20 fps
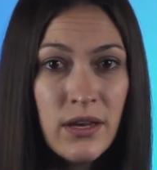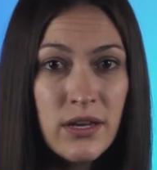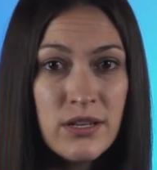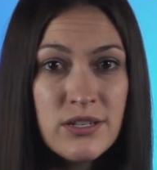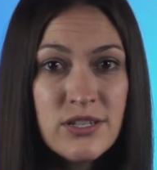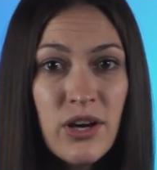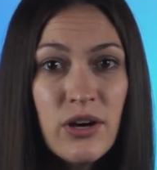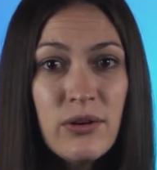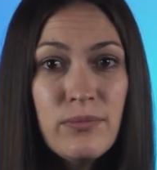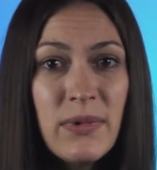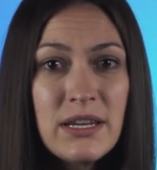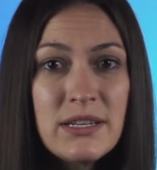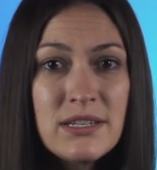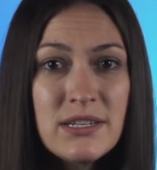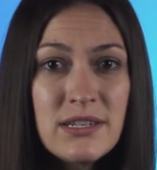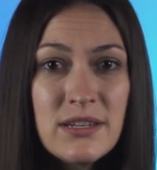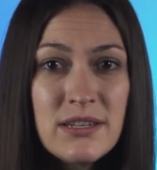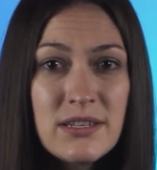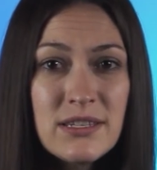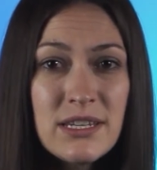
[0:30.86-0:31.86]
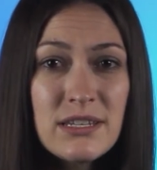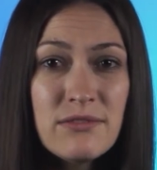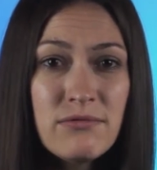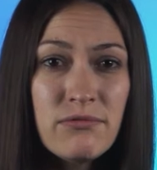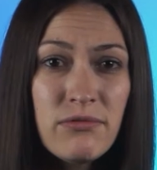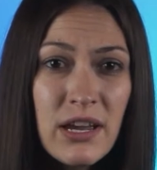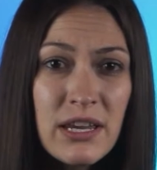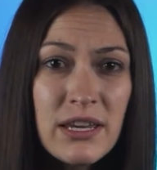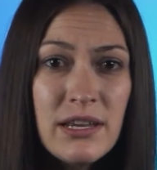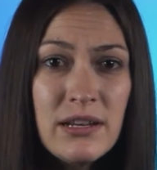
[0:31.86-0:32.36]
Child maintenance is
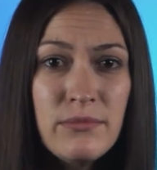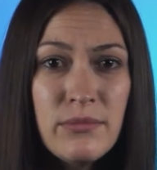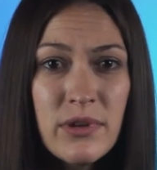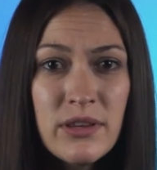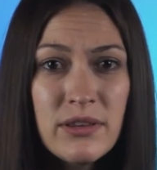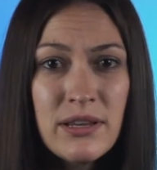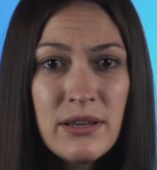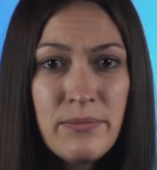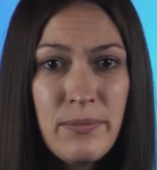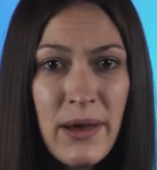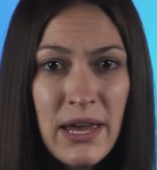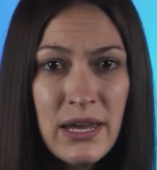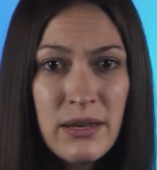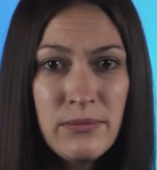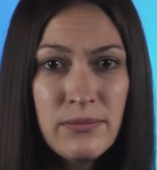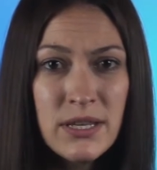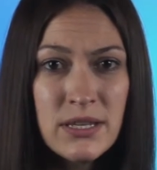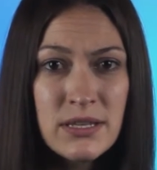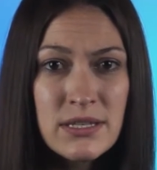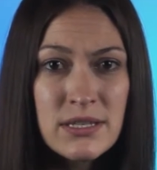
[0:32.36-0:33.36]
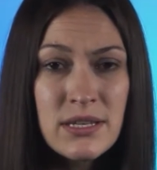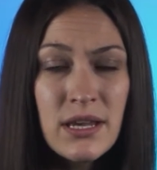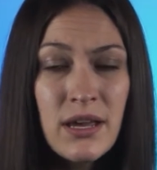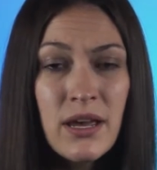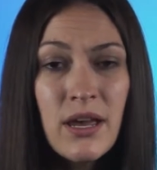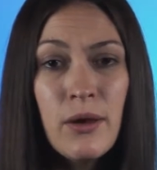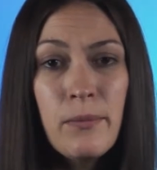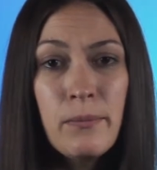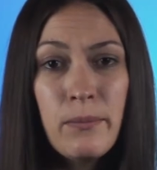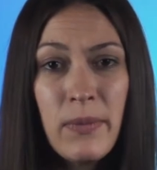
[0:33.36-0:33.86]
regular monthly payments
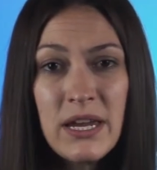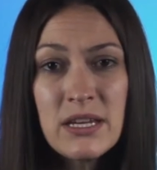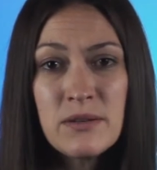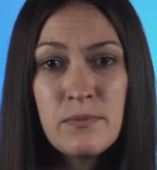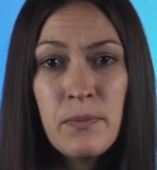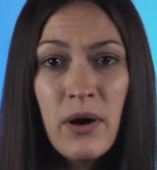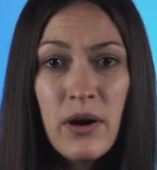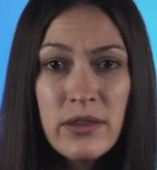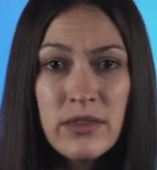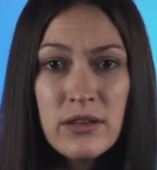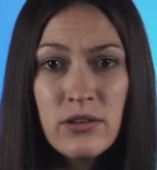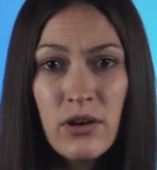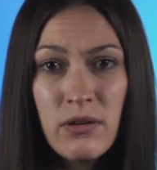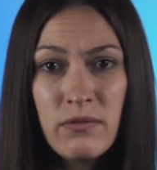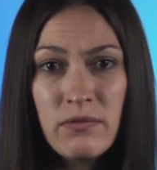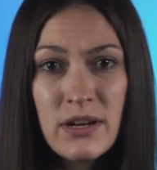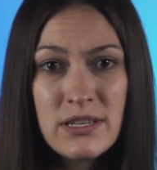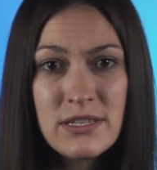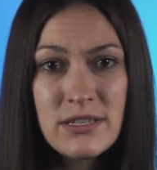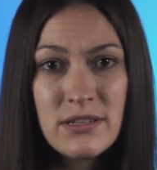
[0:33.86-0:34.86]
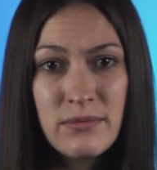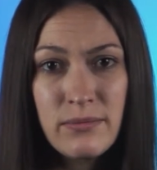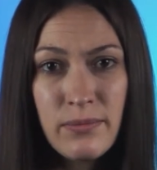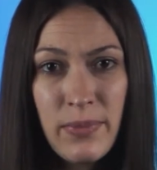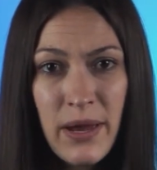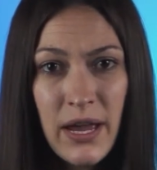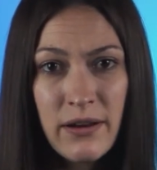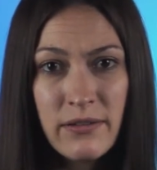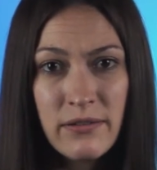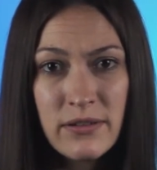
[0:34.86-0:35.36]
made by the non-resident
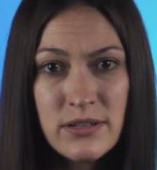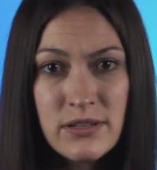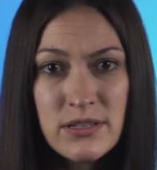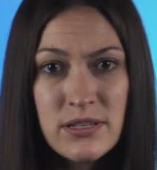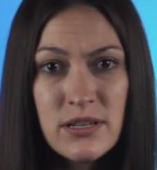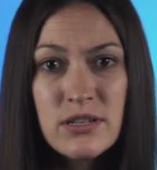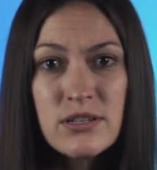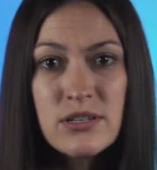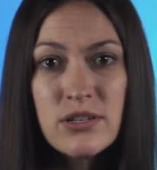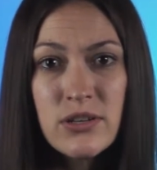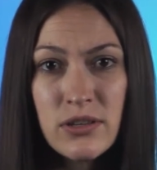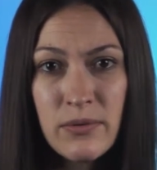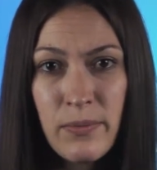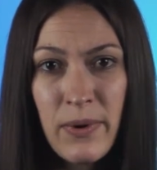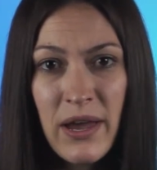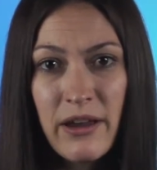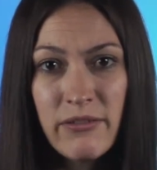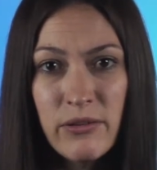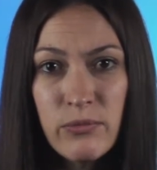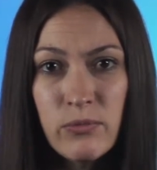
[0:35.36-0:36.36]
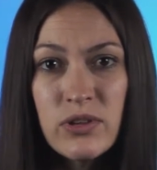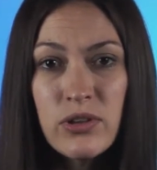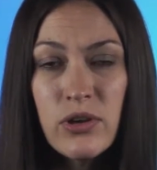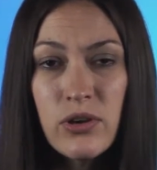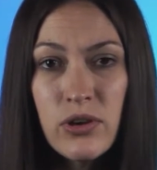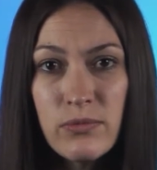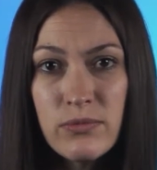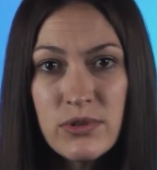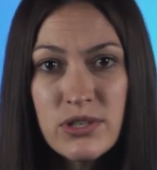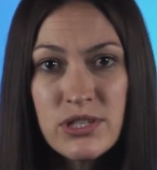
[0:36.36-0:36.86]
parent to the parent with
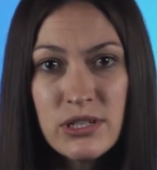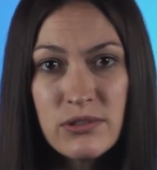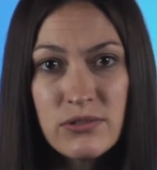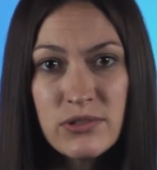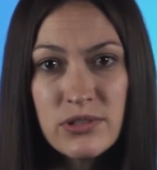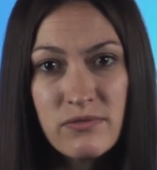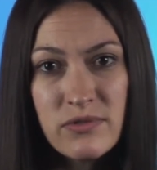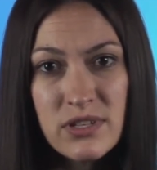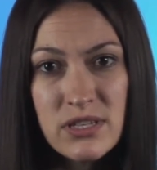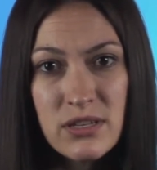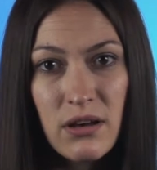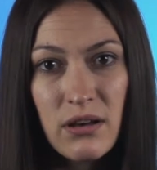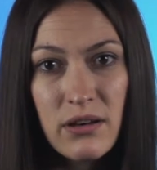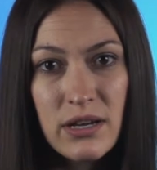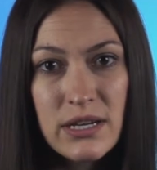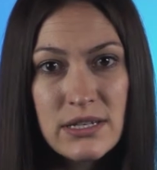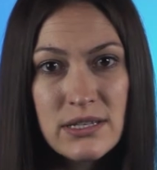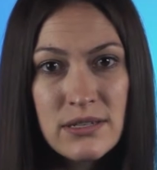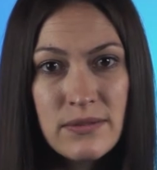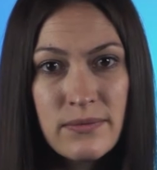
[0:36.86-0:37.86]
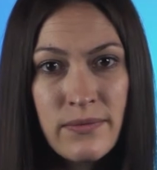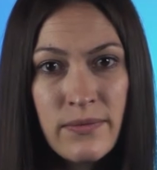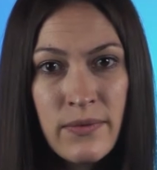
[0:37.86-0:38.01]
whom the children reside.